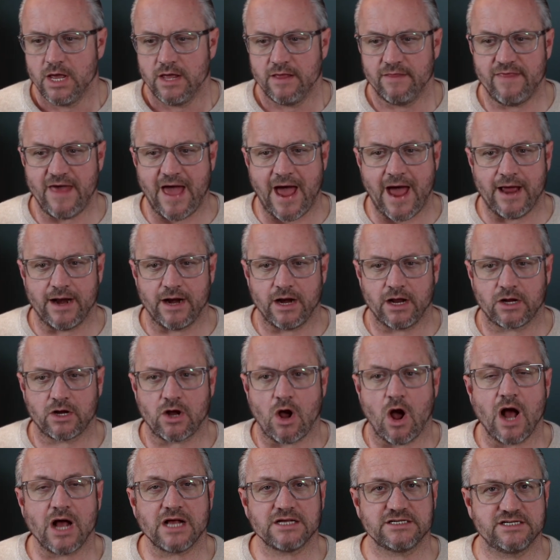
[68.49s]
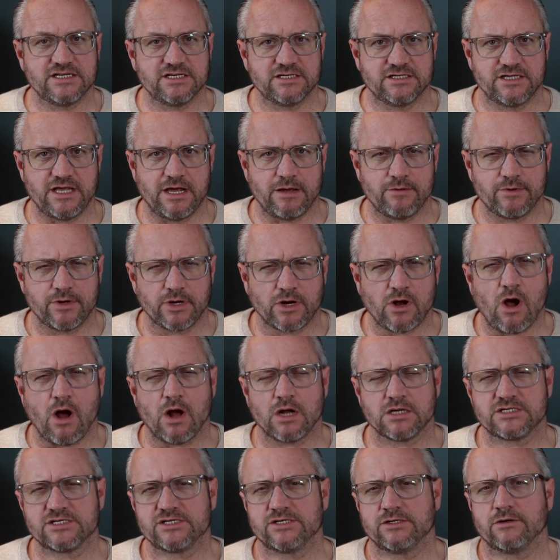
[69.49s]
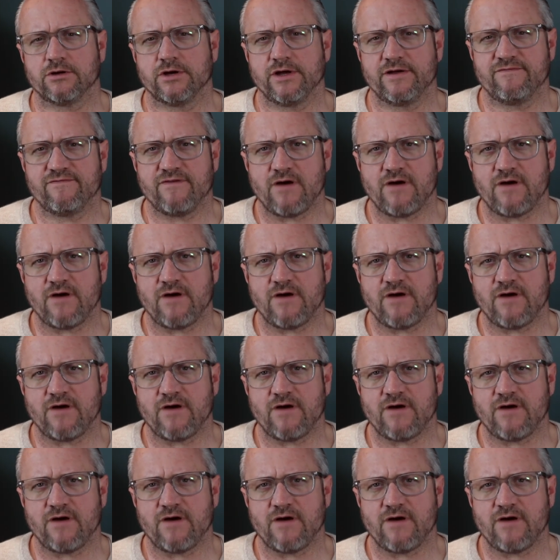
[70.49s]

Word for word: that causes them to constantly